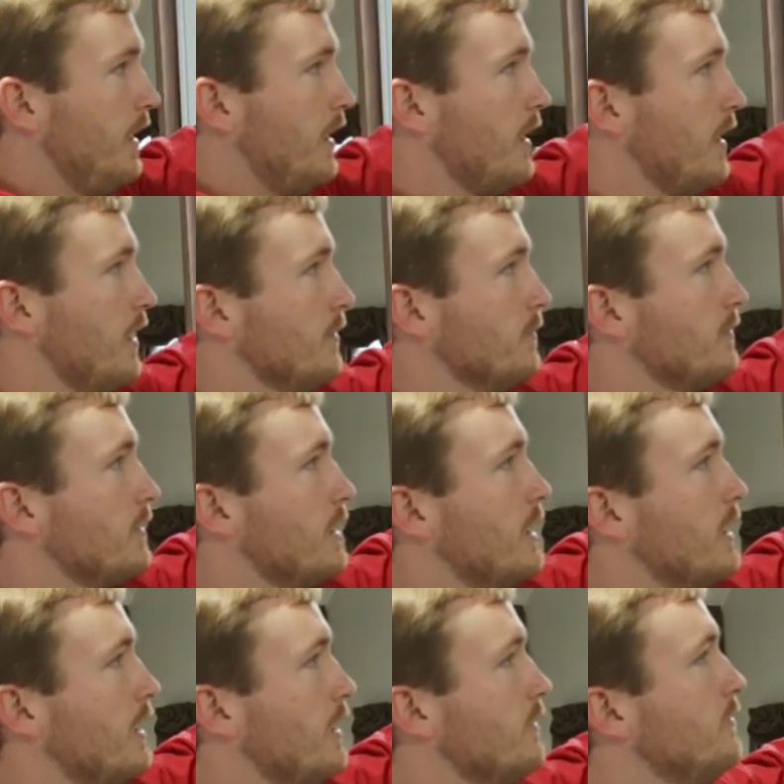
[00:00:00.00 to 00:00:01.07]
I'm
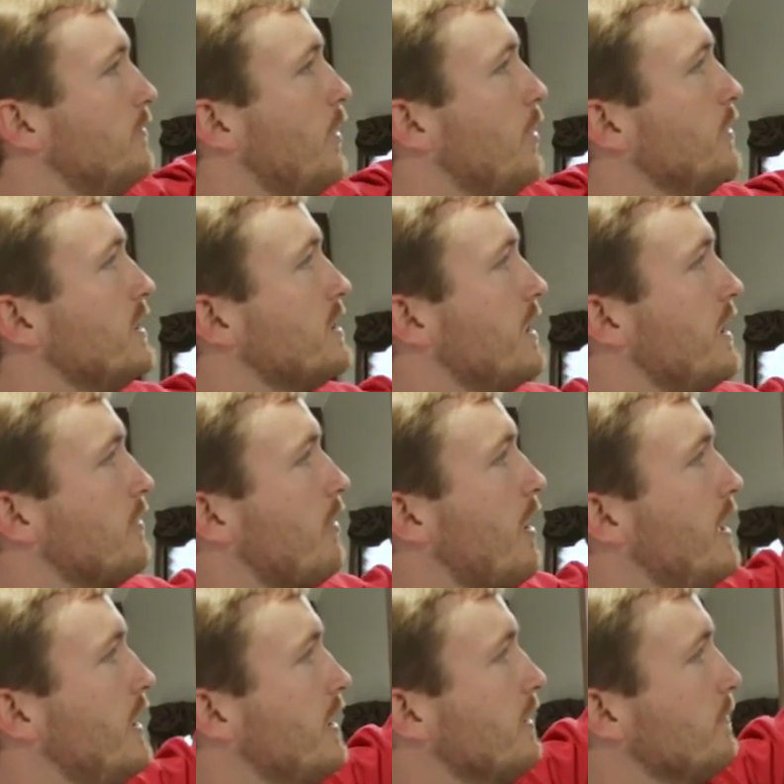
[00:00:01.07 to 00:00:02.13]
going to fold this down
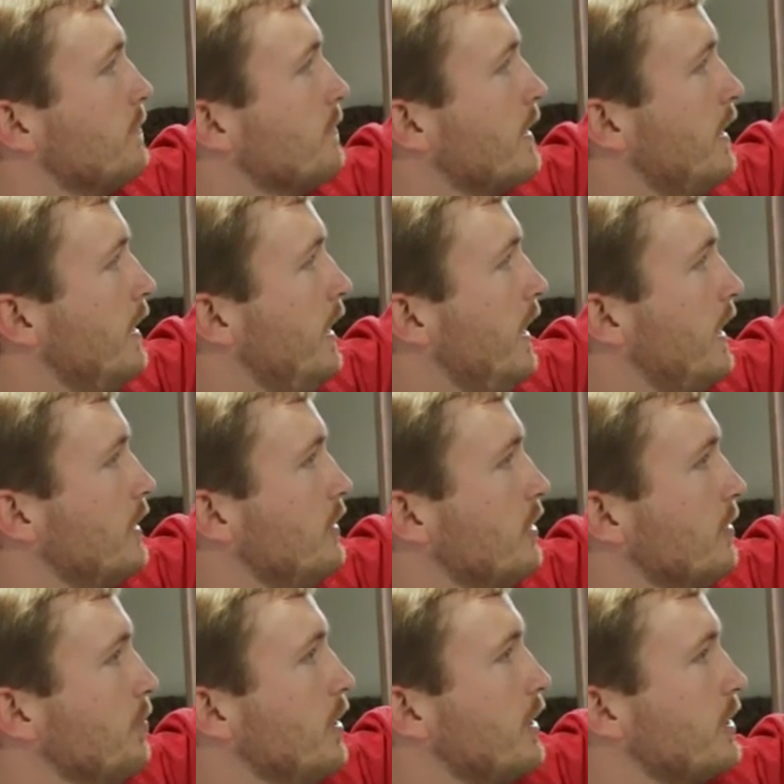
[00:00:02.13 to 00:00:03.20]
right here and you
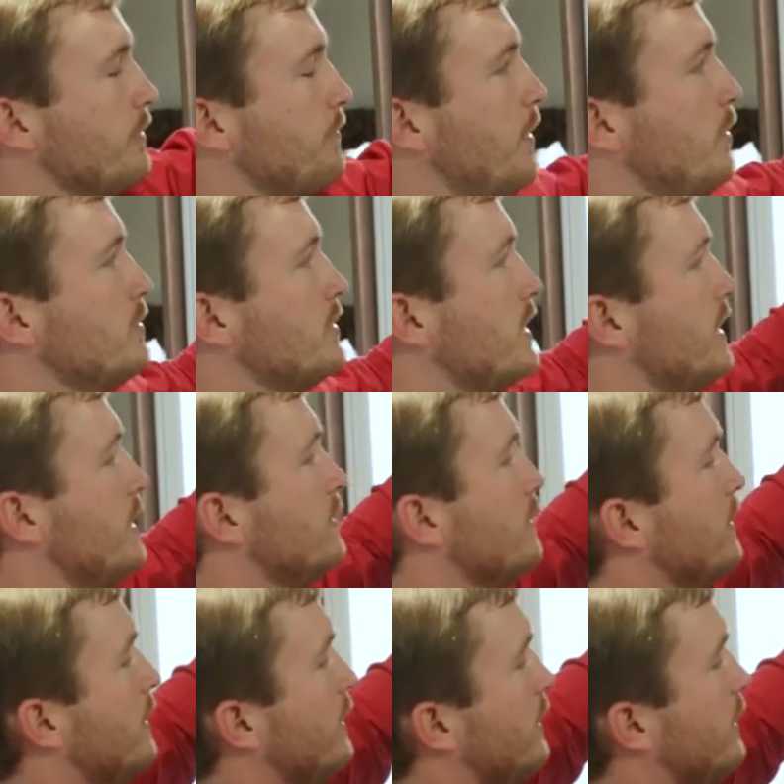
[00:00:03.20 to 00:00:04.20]
can plug your phones in.